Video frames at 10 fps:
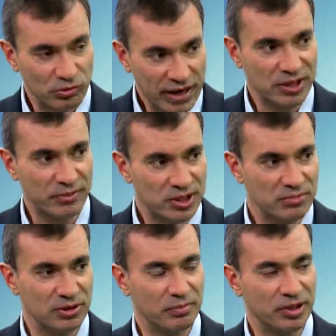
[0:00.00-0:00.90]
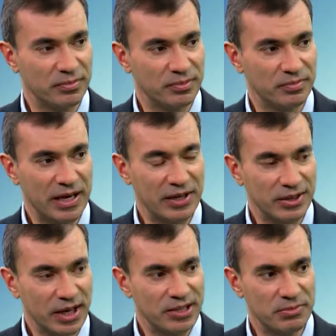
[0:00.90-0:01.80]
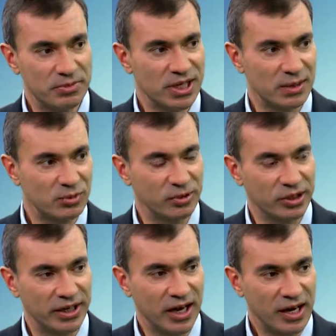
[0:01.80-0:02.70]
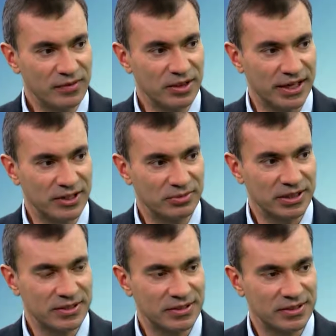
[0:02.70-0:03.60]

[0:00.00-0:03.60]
randomized balloon pump. About 90% were put in after the angioplasty.